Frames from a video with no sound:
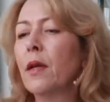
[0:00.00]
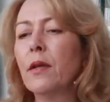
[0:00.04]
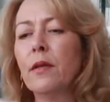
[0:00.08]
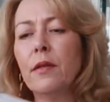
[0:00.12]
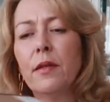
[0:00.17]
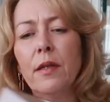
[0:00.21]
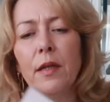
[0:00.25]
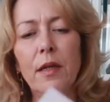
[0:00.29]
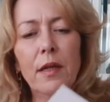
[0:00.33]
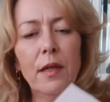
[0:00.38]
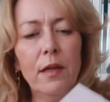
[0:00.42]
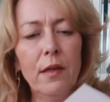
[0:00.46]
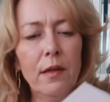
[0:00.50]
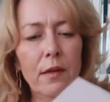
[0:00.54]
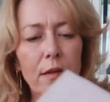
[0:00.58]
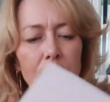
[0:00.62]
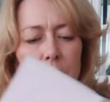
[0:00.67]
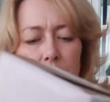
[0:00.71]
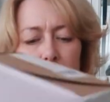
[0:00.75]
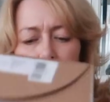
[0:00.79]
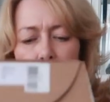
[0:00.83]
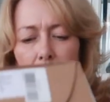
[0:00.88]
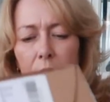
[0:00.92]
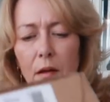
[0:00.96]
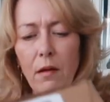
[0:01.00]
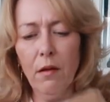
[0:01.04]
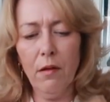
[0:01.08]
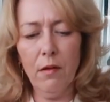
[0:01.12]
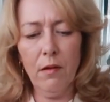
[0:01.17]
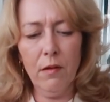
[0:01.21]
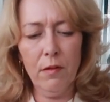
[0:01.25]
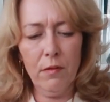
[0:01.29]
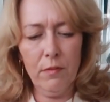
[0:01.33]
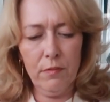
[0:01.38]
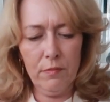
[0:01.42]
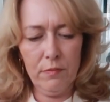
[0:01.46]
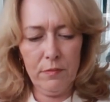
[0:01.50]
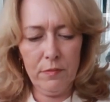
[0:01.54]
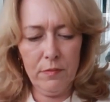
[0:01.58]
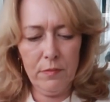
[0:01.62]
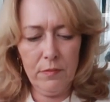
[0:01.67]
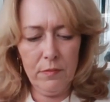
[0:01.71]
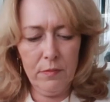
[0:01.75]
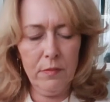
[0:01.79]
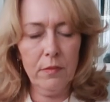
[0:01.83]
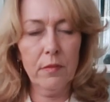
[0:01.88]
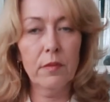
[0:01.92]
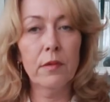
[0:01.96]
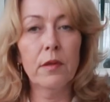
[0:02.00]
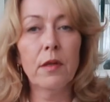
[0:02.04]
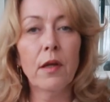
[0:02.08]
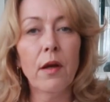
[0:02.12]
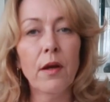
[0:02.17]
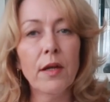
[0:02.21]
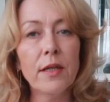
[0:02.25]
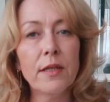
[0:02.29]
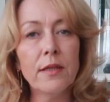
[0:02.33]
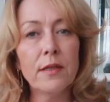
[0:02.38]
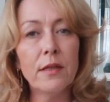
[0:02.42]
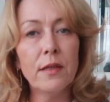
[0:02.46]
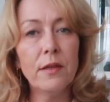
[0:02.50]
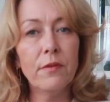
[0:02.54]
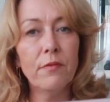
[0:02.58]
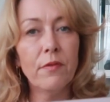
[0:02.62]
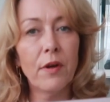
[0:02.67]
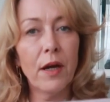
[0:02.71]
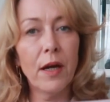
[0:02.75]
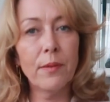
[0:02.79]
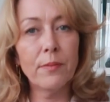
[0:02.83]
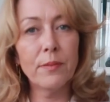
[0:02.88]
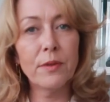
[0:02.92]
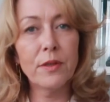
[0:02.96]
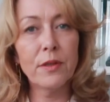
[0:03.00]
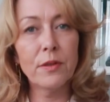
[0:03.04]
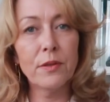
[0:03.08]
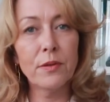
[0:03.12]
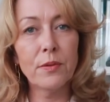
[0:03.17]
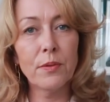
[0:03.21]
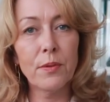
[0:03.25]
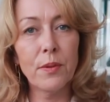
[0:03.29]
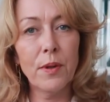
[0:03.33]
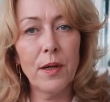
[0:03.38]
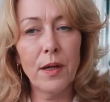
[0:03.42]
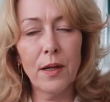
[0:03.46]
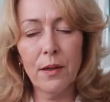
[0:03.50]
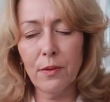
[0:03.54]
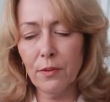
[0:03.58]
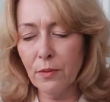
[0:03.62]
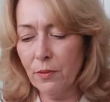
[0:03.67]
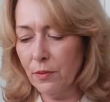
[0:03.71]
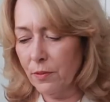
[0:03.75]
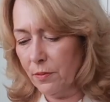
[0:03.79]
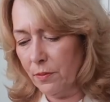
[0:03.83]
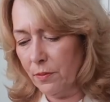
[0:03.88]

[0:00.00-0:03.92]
And here they are, nicely wrapped as well.